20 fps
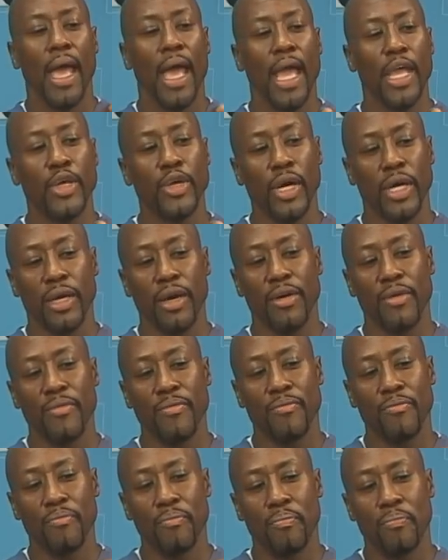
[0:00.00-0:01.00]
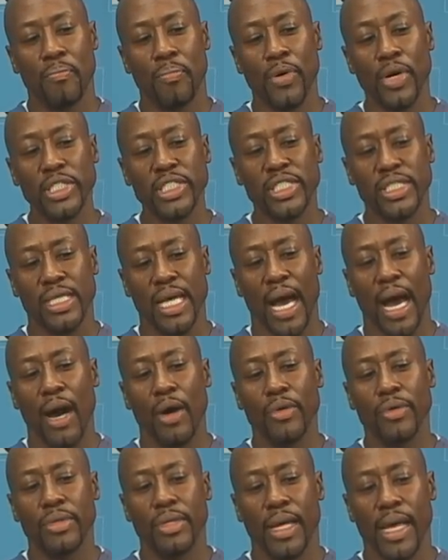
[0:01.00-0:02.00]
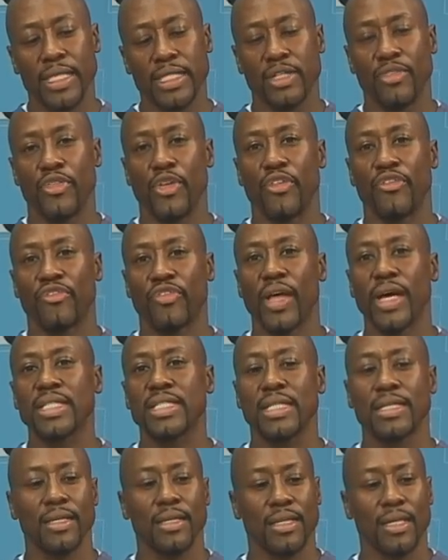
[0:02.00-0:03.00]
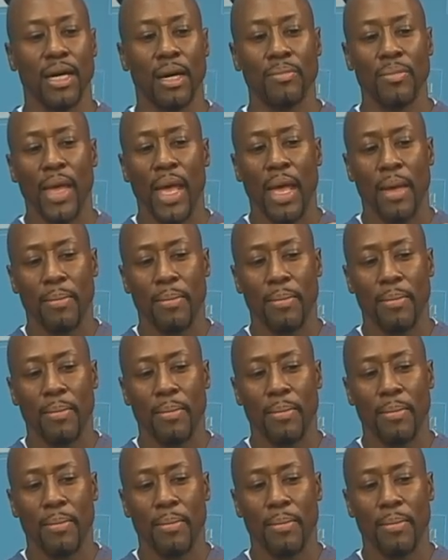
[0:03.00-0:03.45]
and you're going to push down as if you're flexing the thumb.